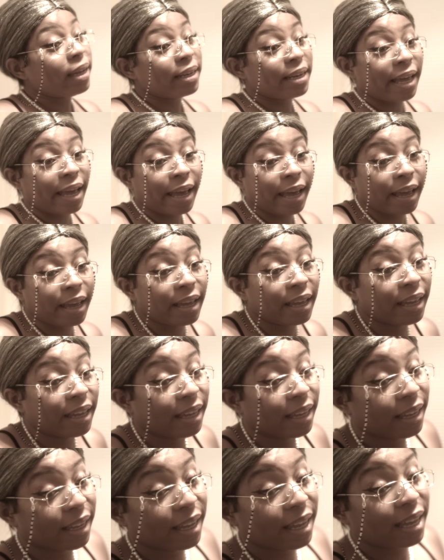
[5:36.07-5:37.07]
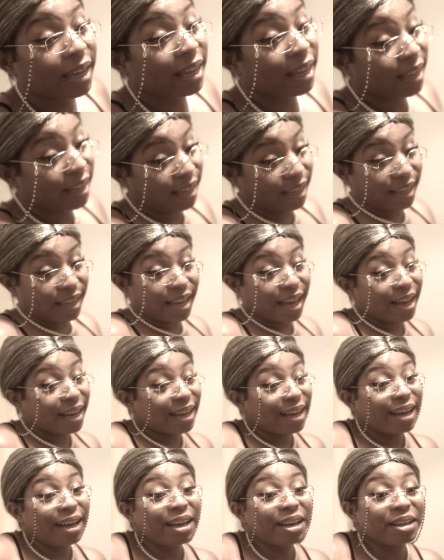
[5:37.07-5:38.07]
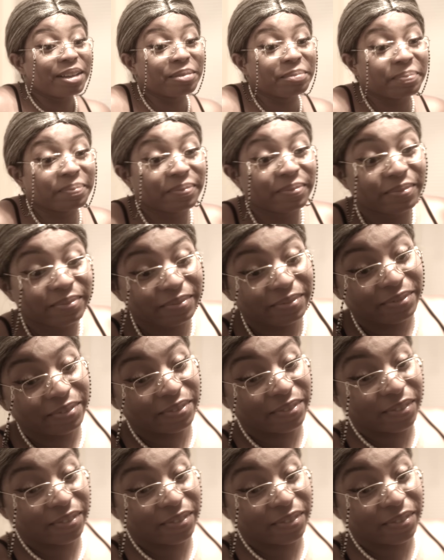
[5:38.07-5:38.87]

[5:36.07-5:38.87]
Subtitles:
now, here I come. And